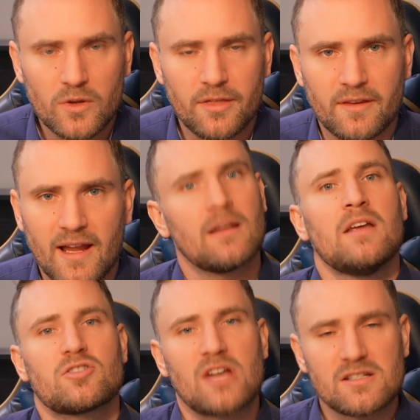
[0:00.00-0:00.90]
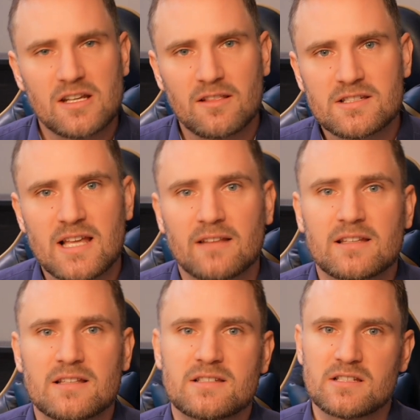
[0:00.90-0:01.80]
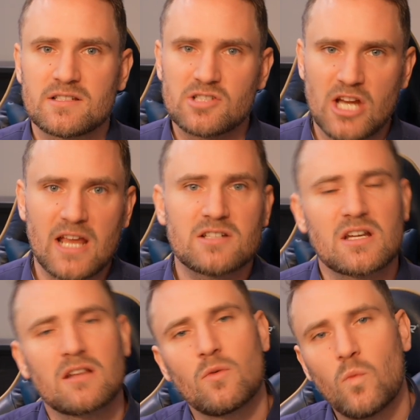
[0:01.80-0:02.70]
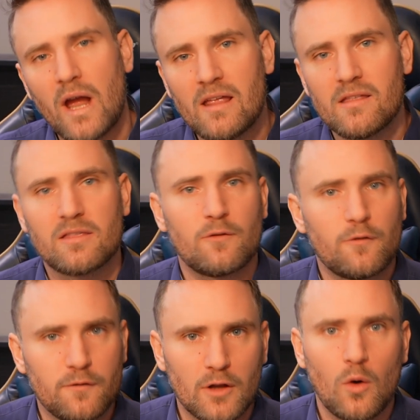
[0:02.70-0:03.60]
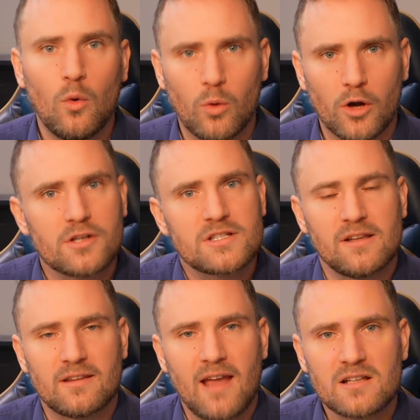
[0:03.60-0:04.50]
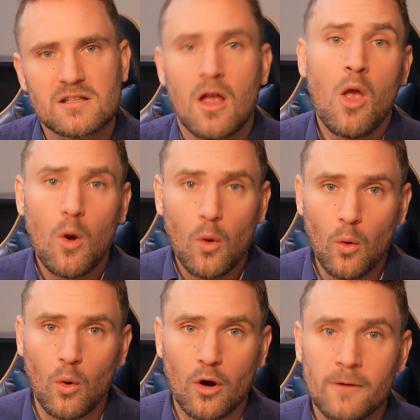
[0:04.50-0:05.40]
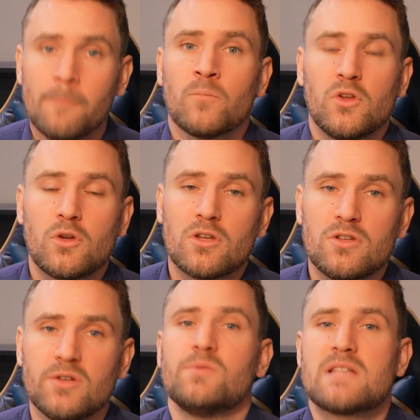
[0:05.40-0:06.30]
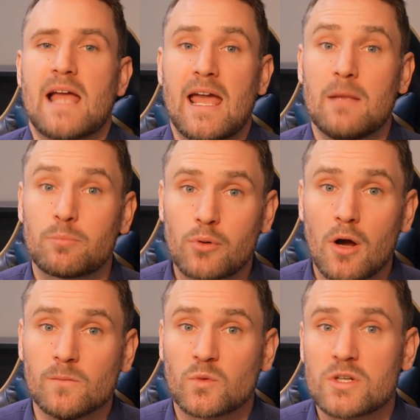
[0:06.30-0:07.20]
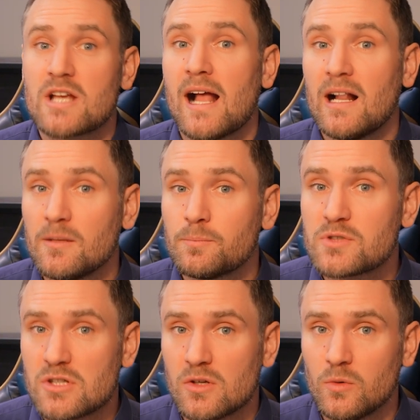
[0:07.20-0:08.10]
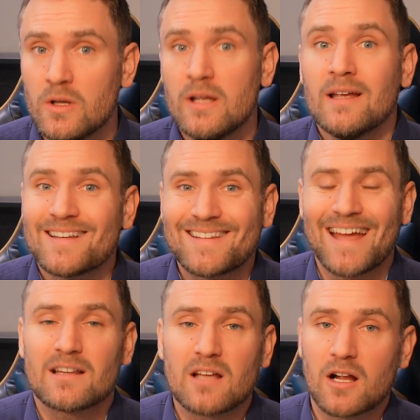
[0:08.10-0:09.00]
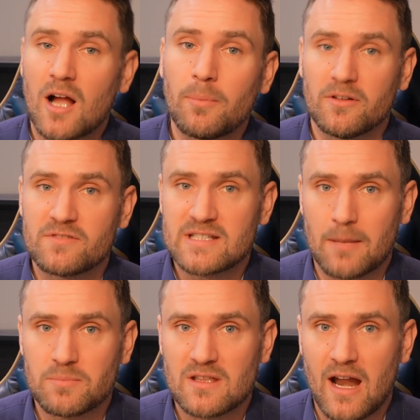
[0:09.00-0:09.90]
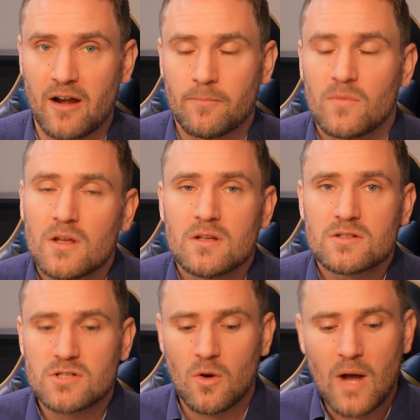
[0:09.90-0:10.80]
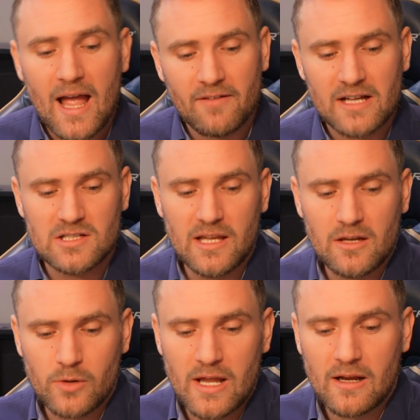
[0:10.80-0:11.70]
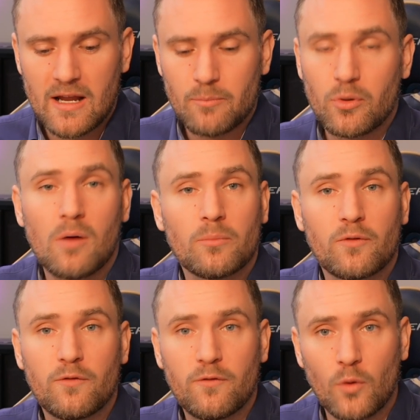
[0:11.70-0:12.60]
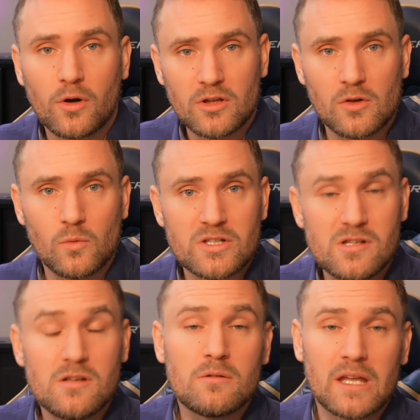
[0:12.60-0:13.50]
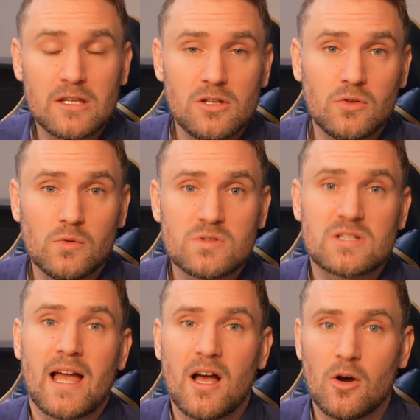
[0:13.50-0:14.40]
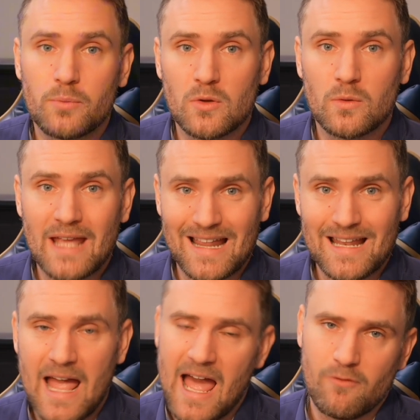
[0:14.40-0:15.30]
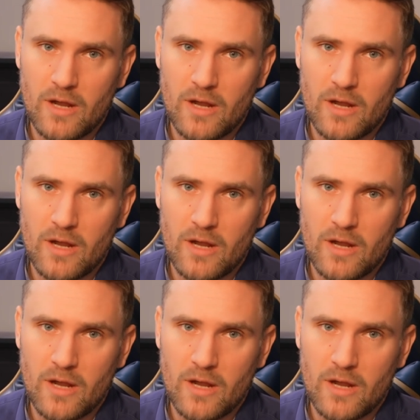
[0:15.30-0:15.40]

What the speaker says: text, changing the sentences, changing the way that the flow works in the text, or you can use a prompt which helps you get a couple of steps there. So I have actually created a prompt for you, which you can use to help you get halfway